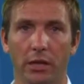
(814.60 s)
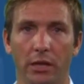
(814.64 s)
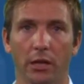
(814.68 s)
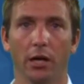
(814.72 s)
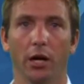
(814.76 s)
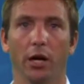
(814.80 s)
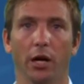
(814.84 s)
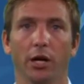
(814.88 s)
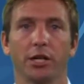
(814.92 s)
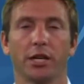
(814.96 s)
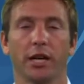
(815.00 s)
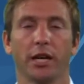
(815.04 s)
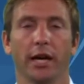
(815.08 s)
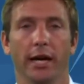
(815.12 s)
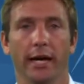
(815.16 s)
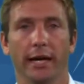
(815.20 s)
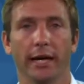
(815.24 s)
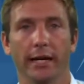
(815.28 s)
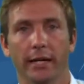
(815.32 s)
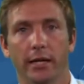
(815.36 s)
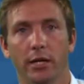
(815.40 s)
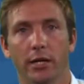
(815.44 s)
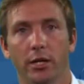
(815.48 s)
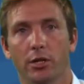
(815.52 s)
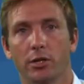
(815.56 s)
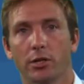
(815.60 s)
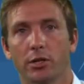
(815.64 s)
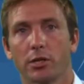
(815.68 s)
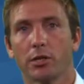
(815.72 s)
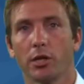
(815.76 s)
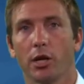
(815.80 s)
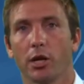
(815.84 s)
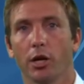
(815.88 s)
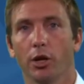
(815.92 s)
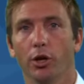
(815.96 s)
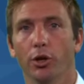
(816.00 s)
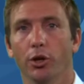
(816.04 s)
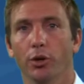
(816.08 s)
Okay,
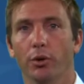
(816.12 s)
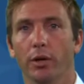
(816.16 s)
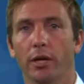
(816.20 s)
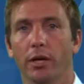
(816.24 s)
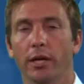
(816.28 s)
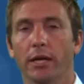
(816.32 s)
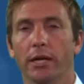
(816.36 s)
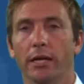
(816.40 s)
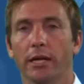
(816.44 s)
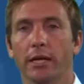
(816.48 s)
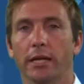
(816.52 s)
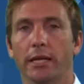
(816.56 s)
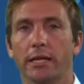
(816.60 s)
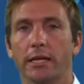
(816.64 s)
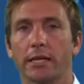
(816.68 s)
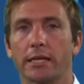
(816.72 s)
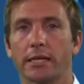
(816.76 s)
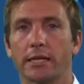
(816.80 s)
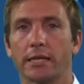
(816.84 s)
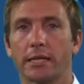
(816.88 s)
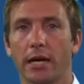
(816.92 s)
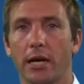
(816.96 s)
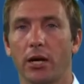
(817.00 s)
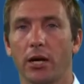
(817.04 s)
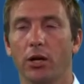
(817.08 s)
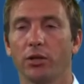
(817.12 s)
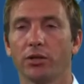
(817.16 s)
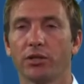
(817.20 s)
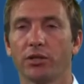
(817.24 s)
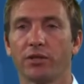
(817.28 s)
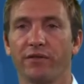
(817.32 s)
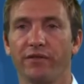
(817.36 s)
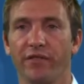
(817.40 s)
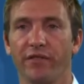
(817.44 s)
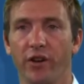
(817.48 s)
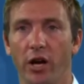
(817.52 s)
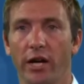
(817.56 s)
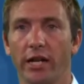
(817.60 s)
so cells,
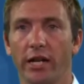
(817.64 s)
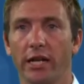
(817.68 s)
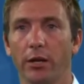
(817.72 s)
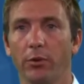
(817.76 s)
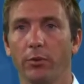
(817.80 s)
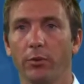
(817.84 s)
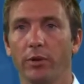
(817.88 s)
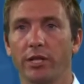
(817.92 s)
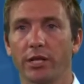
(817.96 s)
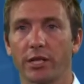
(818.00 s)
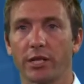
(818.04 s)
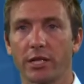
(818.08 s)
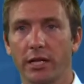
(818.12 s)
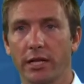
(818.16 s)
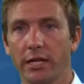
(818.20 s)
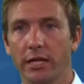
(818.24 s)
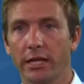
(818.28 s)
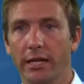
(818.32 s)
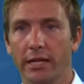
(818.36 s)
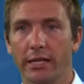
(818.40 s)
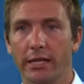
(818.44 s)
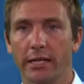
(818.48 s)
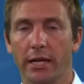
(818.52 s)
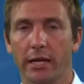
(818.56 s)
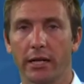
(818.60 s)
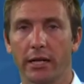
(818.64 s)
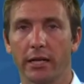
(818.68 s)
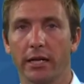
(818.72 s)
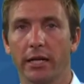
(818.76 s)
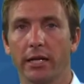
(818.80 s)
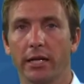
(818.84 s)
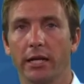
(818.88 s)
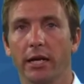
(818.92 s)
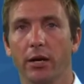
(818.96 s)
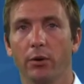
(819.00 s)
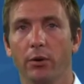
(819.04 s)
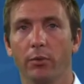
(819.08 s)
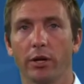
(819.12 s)
finally, we're just going to get down to the end
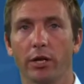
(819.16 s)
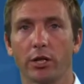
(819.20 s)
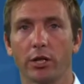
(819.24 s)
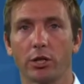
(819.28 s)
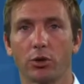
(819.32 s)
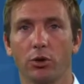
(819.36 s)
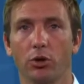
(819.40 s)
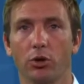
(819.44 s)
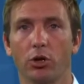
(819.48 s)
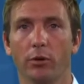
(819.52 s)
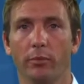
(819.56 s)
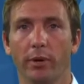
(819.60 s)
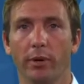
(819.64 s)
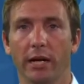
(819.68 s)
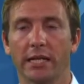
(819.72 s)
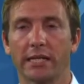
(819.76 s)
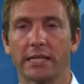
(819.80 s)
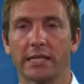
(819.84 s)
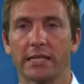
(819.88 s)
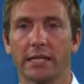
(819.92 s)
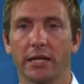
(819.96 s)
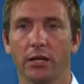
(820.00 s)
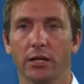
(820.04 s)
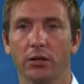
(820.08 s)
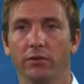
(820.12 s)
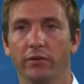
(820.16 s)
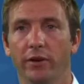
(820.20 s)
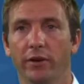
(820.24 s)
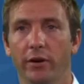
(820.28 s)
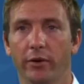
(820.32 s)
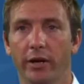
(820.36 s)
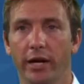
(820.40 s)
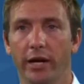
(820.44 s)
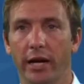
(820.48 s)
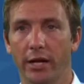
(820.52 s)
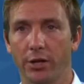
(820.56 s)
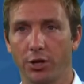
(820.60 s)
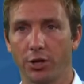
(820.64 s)
here. We're going to talk about cell
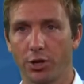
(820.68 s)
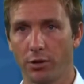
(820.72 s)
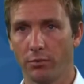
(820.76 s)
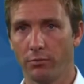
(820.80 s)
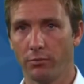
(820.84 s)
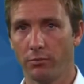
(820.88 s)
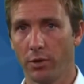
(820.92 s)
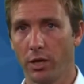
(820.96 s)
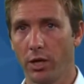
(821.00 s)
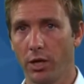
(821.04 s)
variation.